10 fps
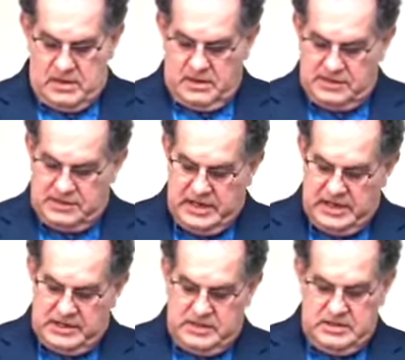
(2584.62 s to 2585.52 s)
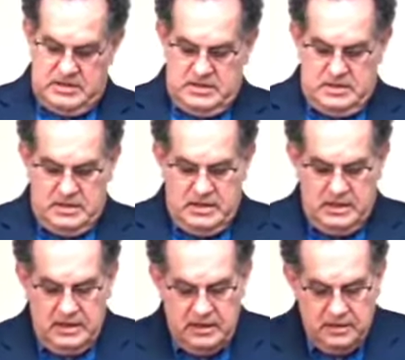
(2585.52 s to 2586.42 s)
you can see it
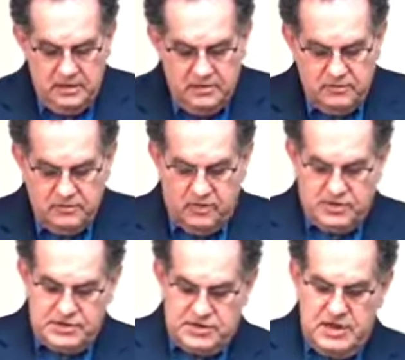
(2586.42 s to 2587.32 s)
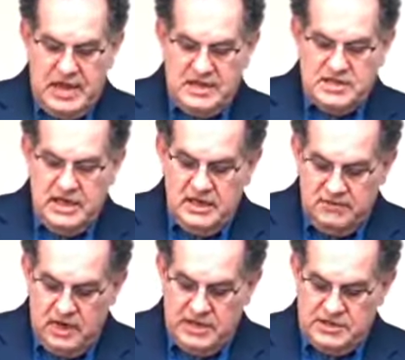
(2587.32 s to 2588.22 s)
in verse 19
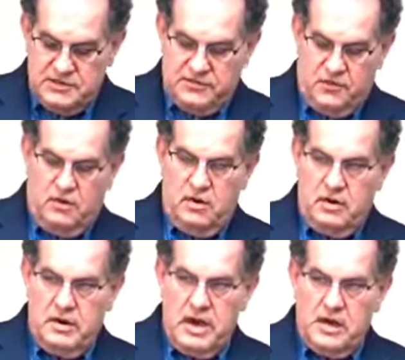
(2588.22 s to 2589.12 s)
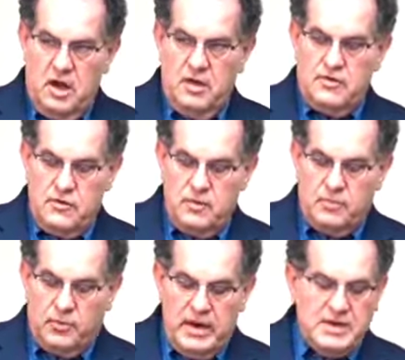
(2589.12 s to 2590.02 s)
of Galatians 4, had gone through
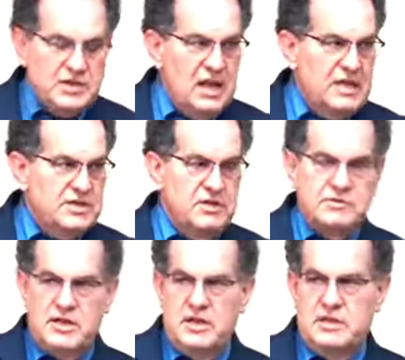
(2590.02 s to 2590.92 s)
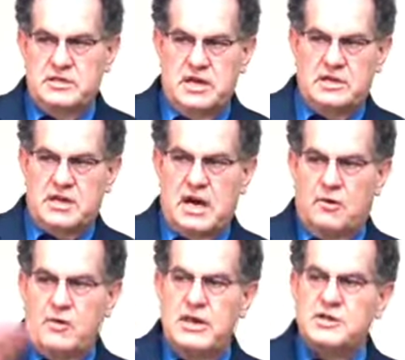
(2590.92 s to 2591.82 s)
and preached. Galatia is, an
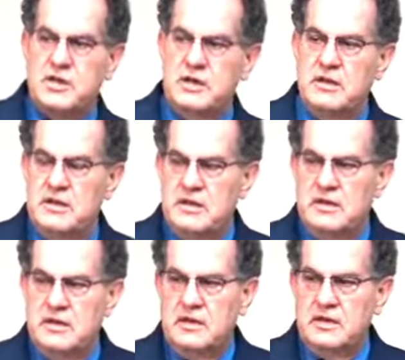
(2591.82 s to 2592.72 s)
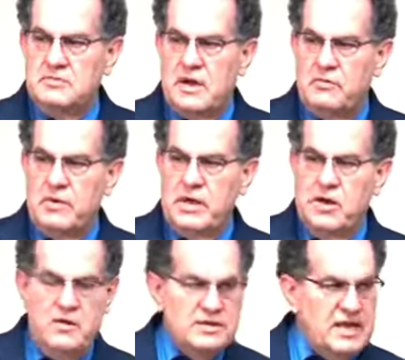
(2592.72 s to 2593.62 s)
entire region. It's what we
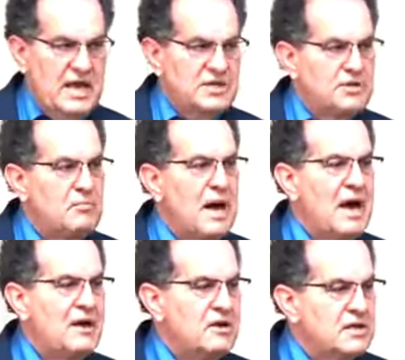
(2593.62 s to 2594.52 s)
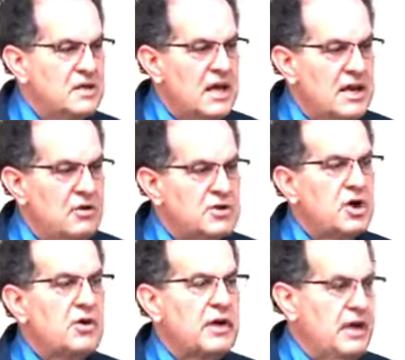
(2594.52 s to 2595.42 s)
know as Asia Minor today, or
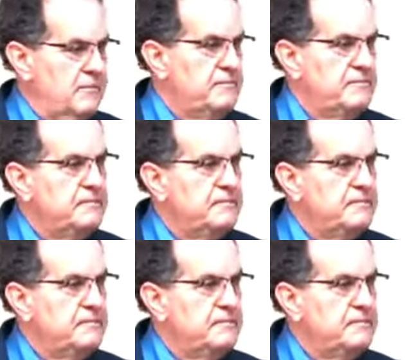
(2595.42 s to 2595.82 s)
Turkey.